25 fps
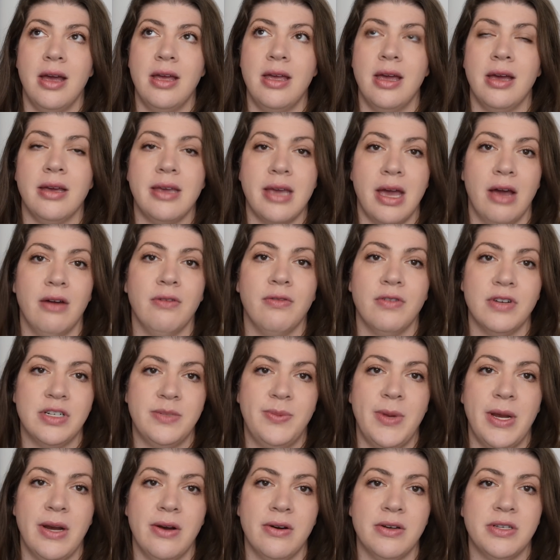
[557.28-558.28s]
account for
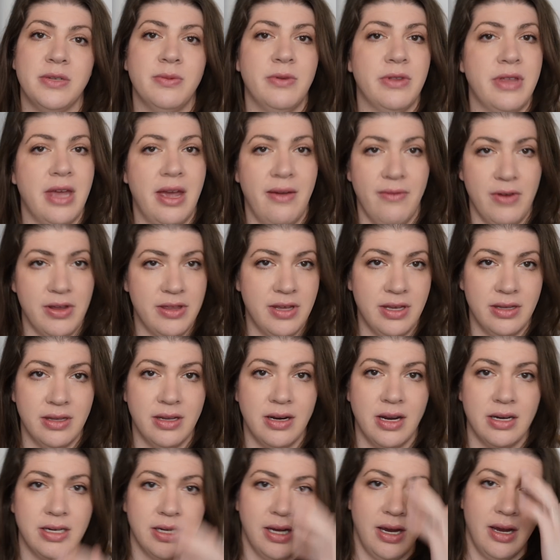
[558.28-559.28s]
spares with everything
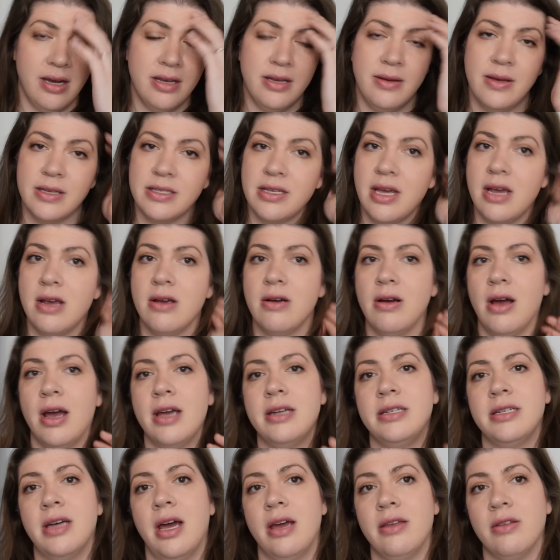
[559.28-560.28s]
that I dye, because I
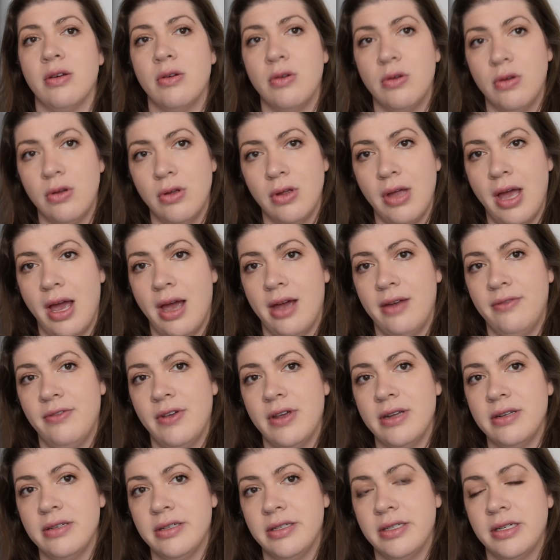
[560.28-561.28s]
dye the whole
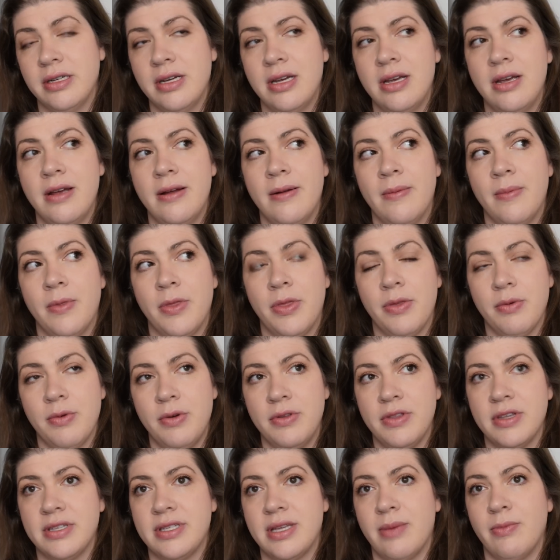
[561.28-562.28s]
advent
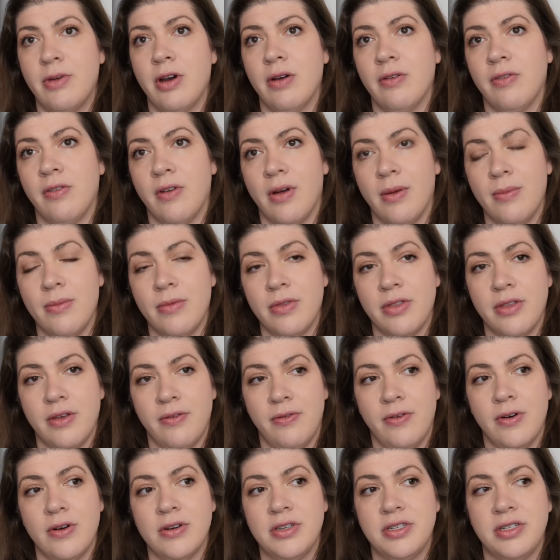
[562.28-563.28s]
through the summer from the
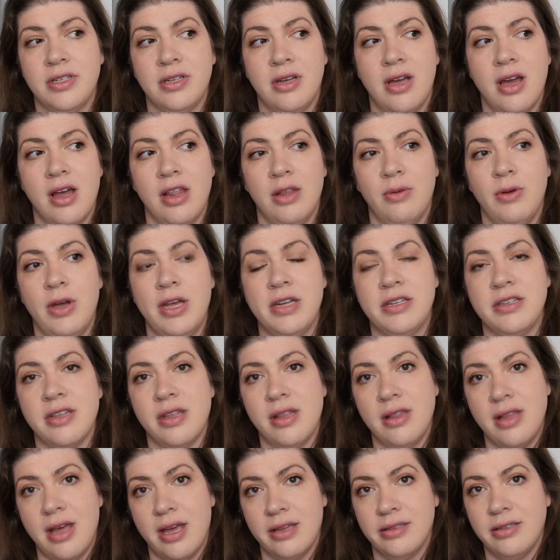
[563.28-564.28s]
first colorway to
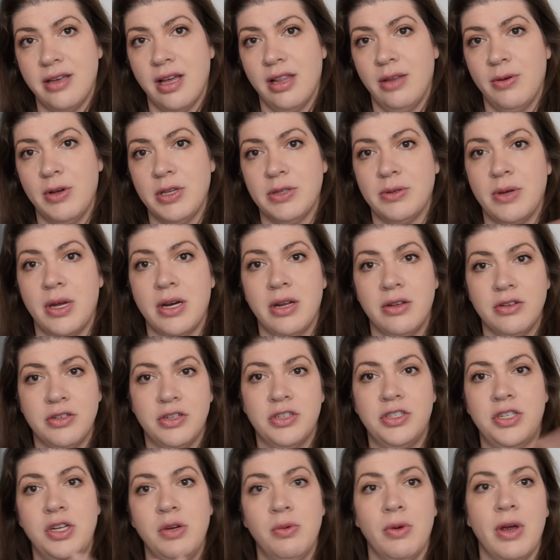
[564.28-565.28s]
the last colorway. So I don't
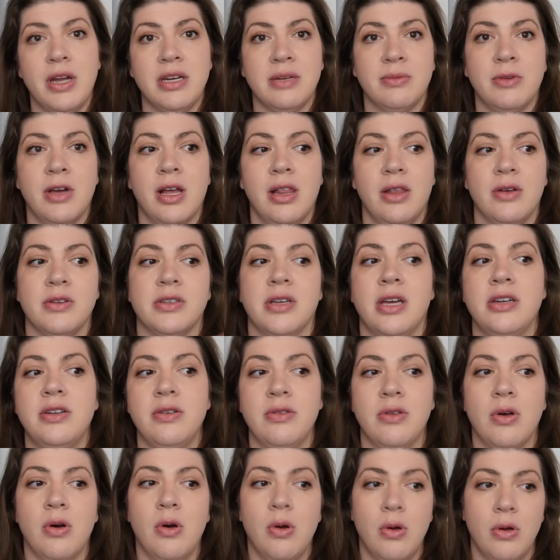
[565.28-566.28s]
just do random colors. I do
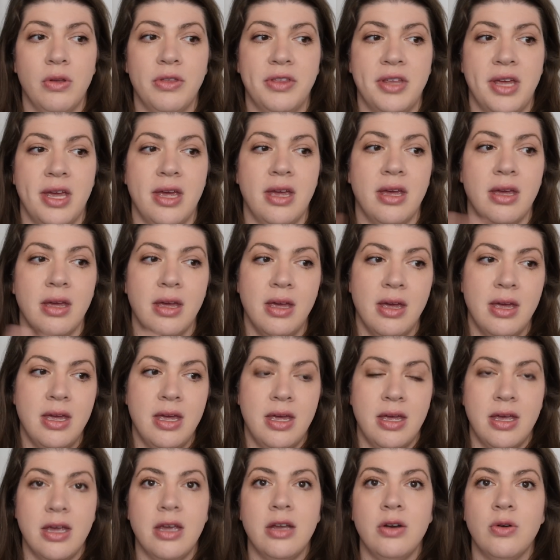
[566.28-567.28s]
the whole thing
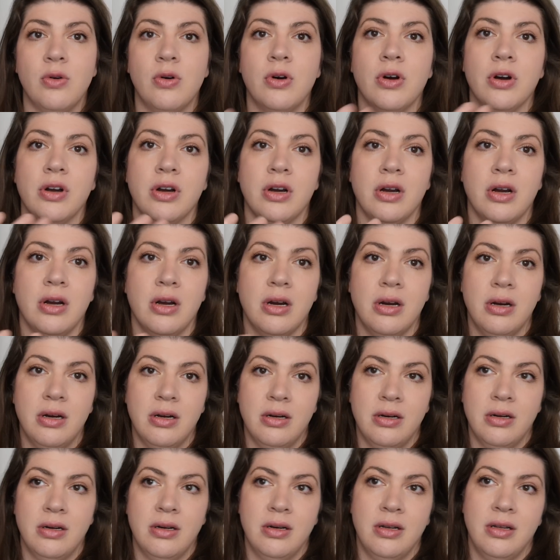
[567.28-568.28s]
in order,
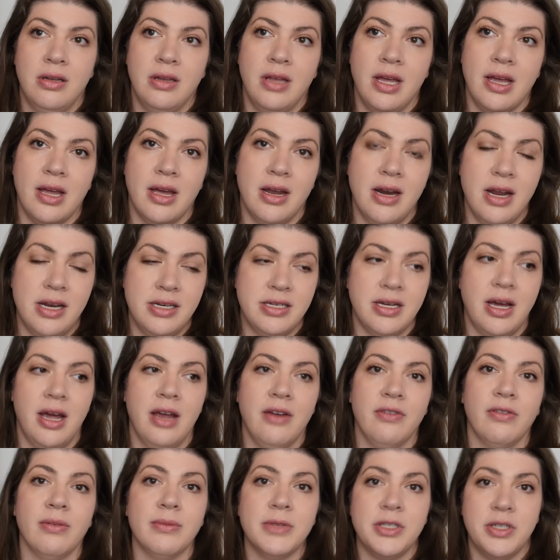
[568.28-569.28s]
and I
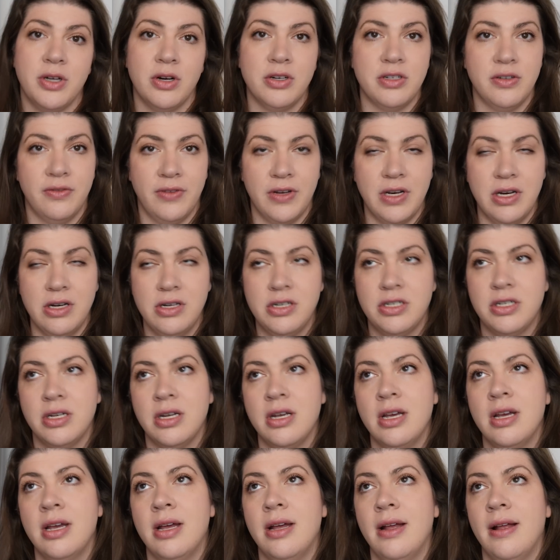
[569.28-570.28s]
dye from start to finish.
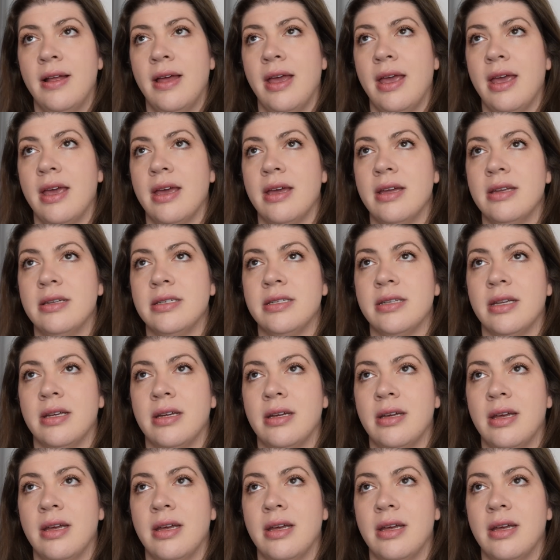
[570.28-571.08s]
And